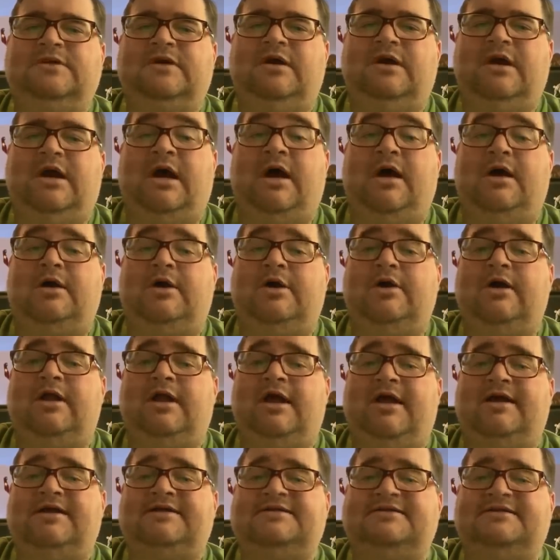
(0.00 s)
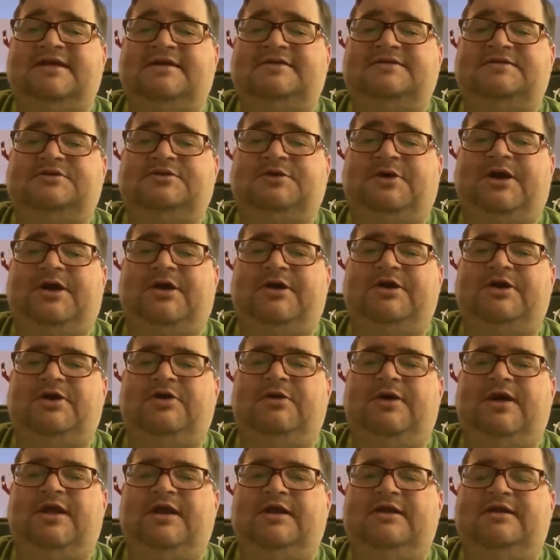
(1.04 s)
Good. I guess thanks for joining. Are
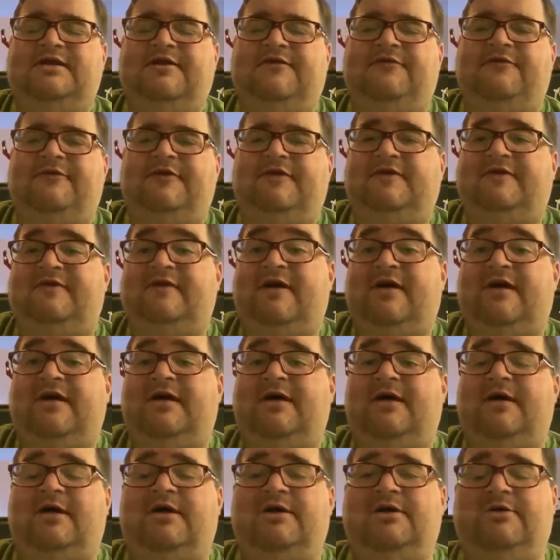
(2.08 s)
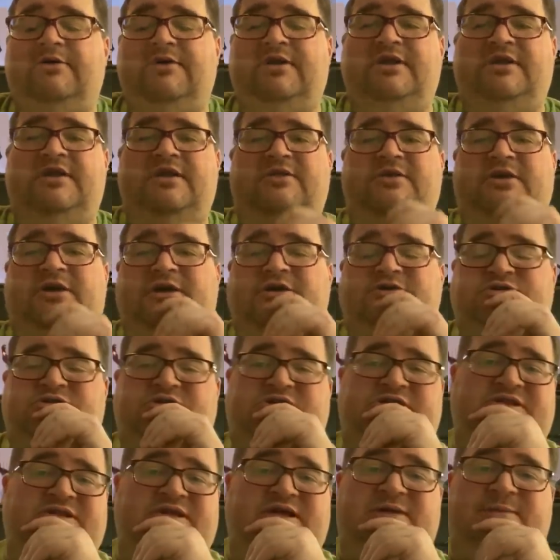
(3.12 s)
you in a different? Are you in another
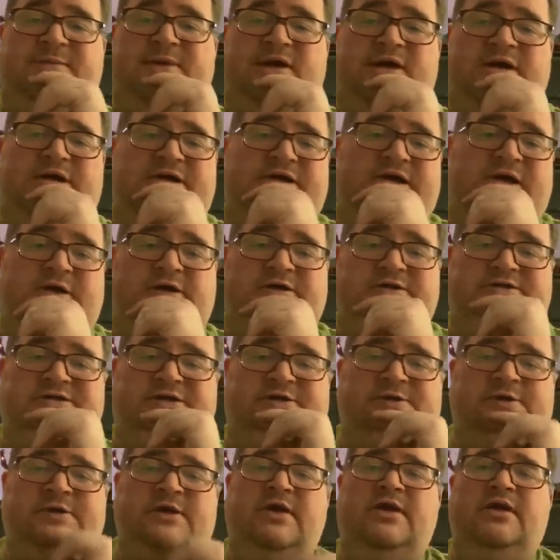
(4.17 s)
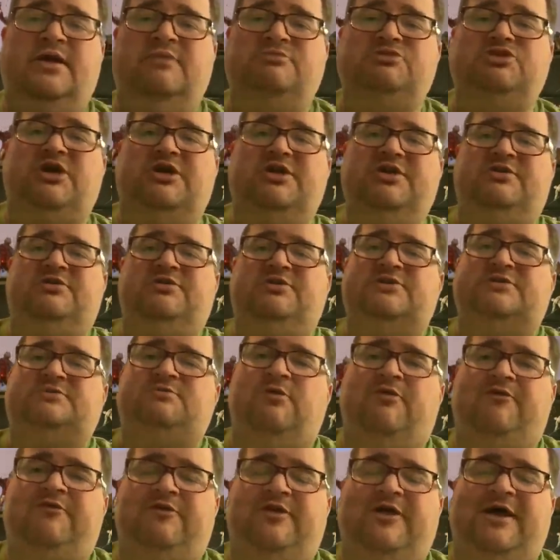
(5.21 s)
country than America? Also, I'm trying to do this
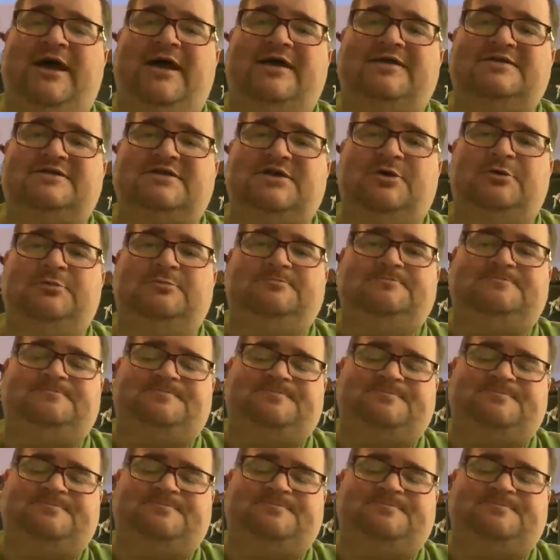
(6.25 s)
more for that. So,